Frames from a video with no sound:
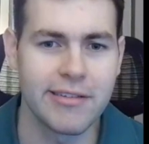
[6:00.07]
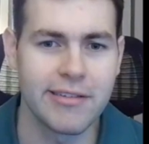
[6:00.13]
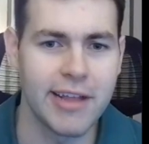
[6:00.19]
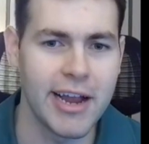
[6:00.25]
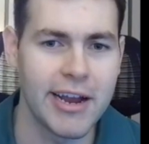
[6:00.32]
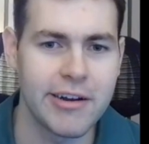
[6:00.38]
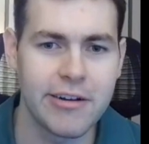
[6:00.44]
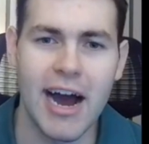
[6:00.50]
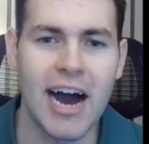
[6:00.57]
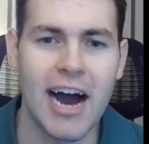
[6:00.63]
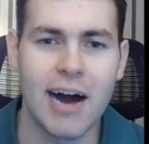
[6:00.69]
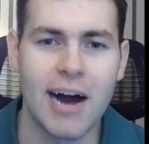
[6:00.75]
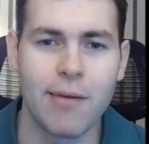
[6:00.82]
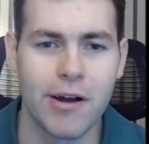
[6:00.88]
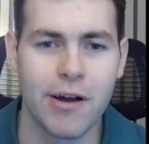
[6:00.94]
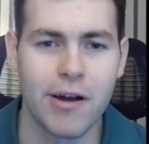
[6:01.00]
standard
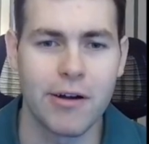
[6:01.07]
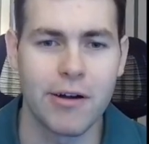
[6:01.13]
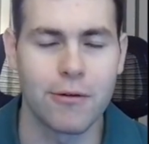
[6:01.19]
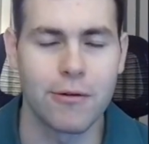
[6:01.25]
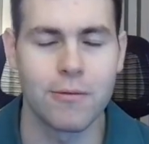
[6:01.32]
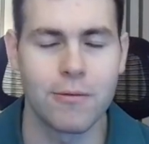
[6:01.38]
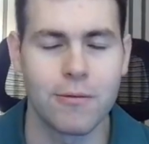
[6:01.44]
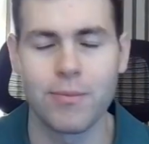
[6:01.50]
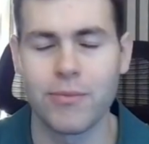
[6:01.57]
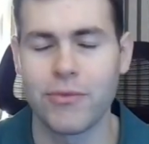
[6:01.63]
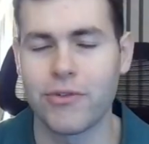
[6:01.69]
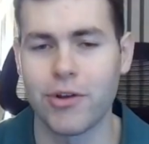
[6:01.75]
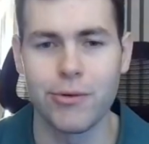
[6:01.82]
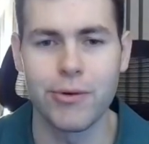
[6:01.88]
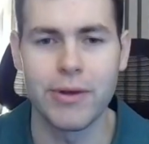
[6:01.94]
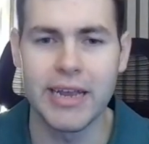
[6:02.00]
opt-in funnel.
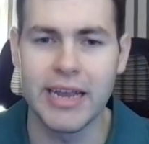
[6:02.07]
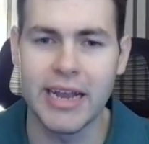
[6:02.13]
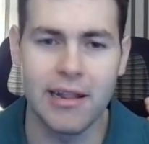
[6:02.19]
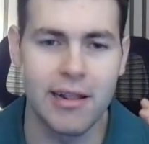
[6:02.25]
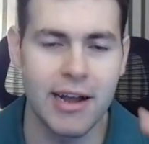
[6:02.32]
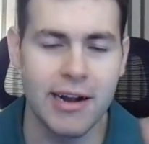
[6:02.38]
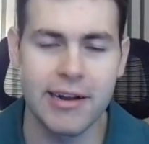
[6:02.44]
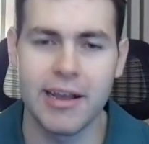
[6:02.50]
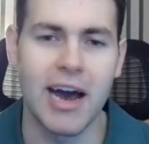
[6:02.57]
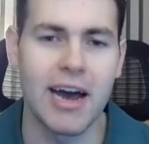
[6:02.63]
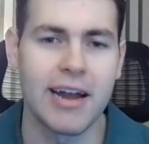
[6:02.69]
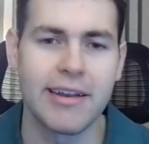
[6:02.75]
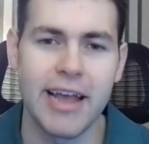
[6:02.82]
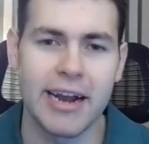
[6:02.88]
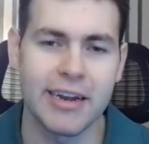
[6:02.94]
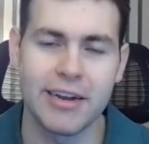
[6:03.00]
So we can collect
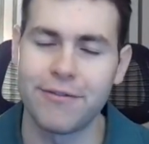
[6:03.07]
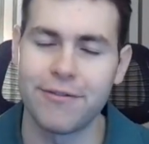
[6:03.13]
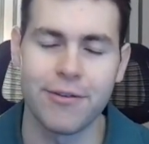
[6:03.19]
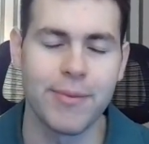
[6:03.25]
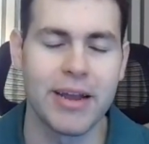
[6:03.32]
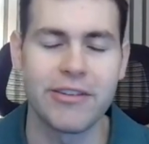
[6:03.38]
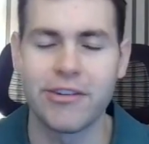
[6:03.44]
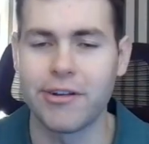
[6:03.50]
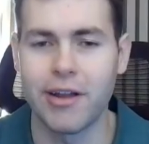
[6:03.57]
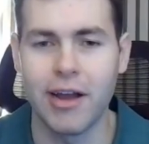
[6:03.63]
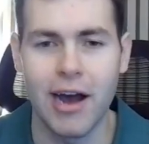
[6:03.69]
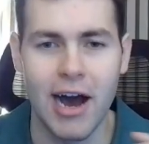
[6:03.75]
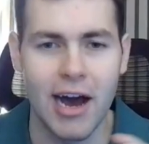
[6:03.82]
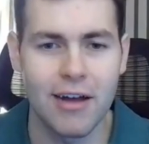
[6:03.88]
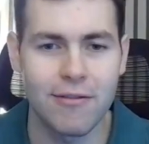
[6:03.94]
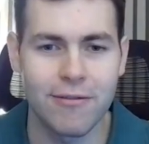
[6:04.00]
contact information
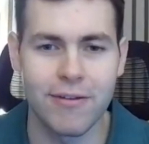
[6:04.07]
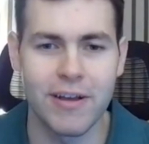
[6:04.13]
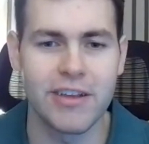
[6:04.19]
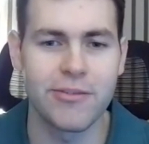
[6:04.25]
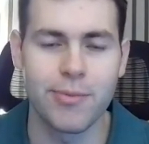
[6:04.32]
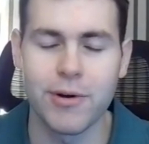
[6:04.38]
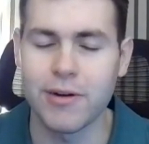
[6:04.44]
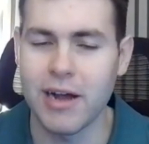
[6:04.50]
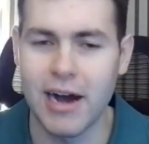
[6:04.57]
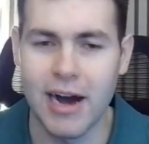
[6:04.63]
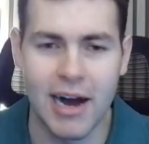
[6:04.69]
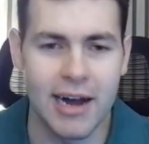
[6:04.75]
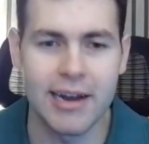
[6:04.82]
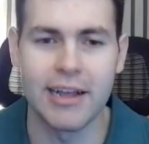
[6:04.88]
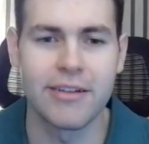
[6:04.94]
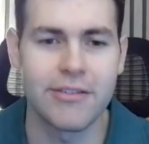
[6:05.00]
on Facebook,
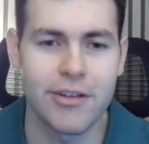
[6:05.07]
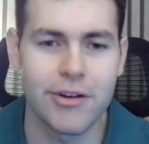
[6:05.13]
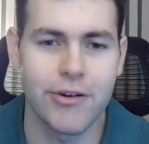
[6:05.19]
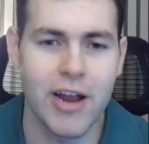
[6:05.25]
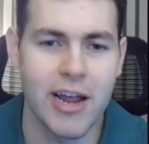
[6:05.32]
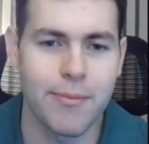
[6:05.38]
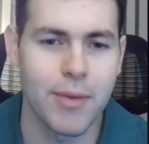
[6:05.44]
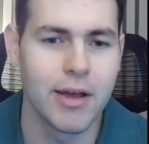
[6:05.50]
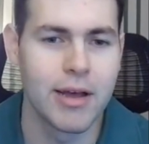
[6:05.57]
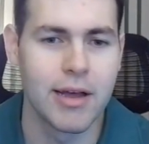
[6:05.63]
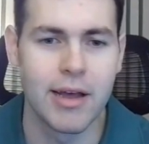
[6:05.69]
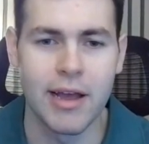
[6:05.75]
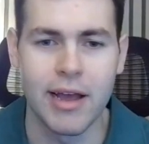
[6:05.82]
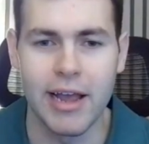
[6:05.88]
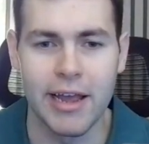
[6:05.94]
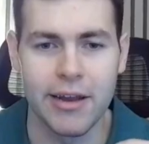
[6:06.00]
on Instagram,
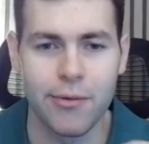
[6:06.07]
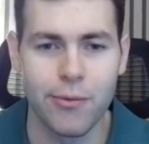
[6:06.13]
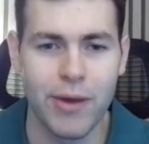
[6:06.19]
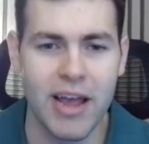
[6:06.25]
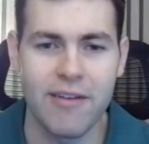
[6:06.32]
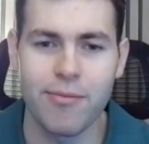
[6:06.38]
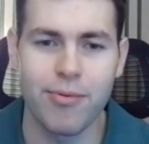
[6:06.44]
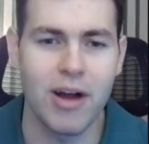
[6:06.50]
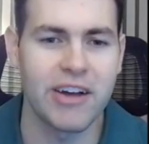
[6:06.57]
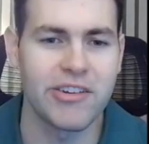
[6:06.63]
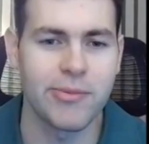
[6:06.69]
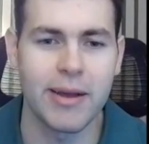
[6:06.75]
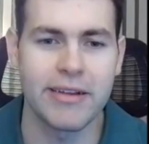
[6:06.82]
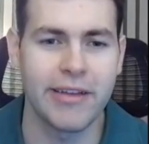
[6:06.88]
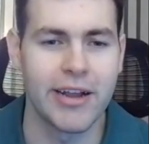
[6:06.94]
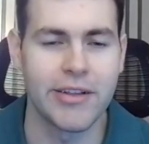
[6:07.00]
and we have
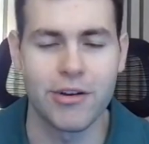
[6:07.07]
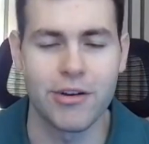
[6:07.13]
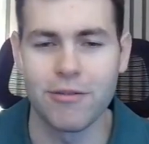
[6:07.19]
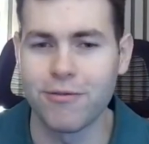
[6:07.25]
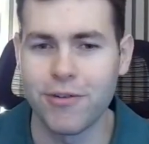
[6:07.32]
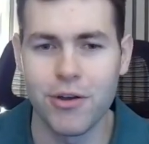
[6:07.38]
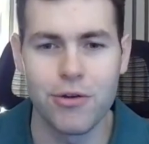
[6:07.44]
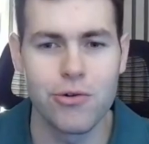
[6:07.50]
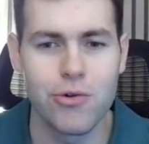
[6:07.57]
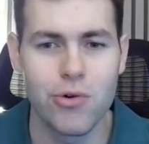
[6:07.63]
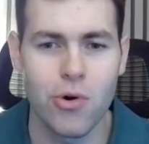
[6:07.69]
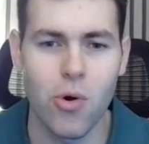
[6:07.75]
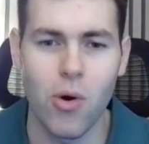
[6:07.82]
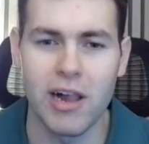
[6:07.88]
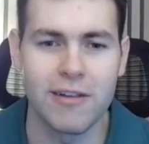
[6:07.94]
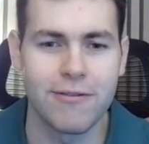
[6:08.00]
prospects answer a few
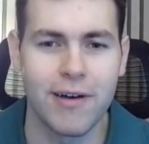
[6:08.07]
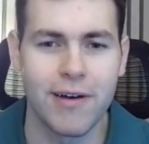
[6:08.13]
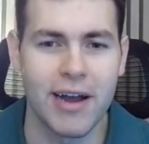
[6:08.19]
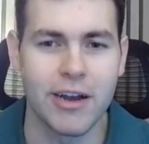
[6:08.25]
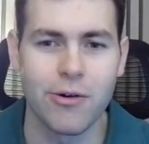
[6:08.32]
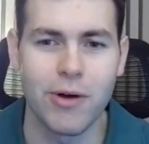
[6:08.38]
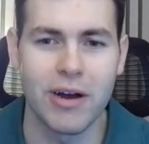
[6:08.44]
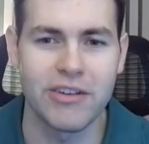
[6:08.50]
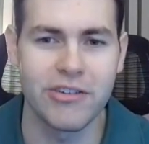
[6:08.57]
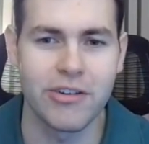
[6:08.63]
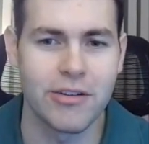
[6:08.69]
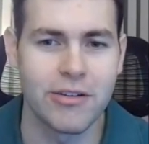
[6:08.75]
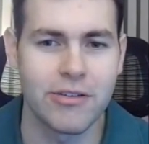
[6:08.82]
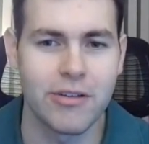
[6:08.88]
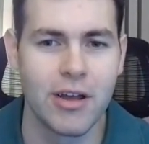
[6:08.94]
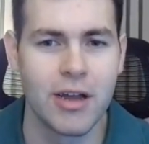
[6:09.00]
qualifying
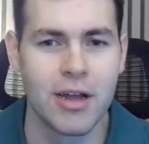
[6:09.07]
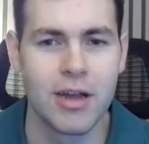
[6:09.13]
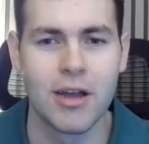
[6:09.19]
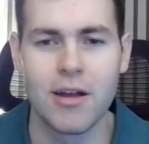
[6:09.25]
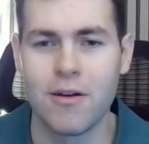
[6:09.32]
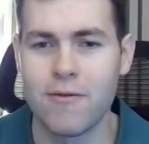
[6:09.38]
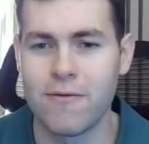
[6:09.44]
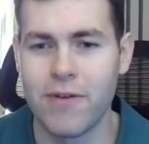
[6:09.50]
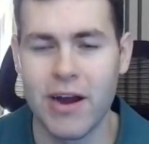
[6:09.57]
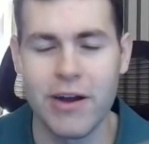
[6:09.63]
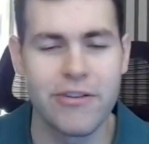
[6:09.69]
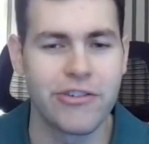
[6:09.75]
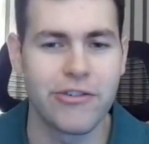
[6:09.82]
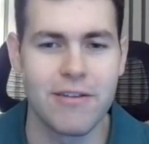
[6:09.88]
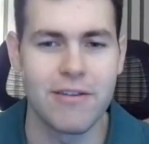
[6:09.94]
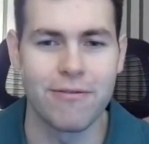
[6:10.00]
questions. Very
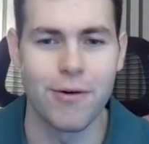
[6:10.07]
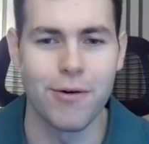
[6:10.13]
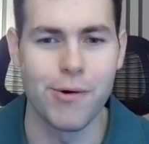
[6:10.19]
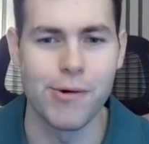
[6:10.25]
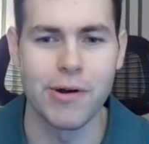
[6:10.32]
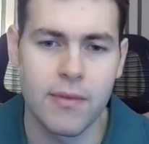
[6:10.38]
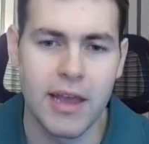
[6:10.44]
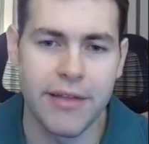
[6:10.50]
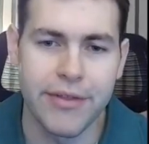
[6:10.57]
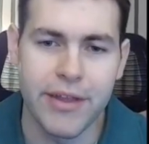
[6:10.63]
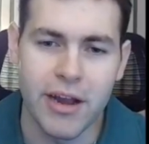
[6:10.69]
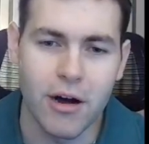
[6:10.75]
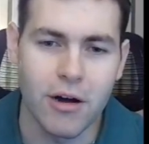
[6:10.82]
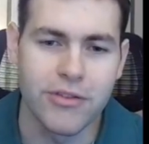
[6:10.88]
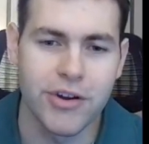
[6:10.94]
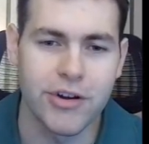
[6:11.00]
straightforward. And the
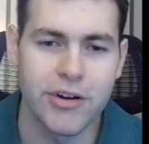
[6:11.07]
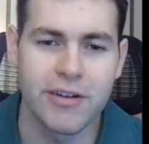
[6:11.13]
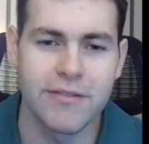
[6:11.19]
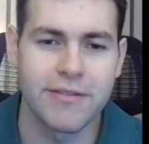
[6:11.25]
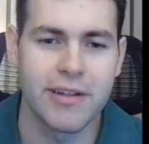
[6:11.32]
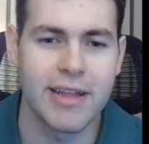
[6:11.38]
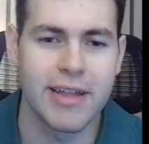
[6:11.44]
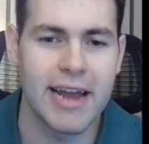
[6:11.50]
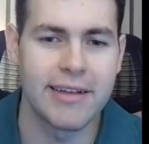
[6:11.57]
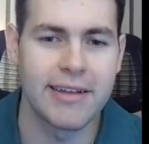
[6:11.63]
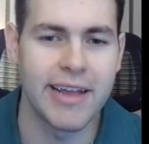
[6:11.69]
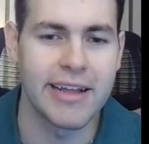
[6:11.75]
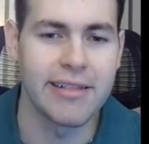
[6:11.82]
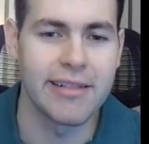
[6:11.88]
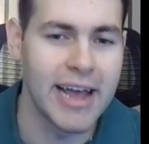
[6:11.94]
alternative to that is a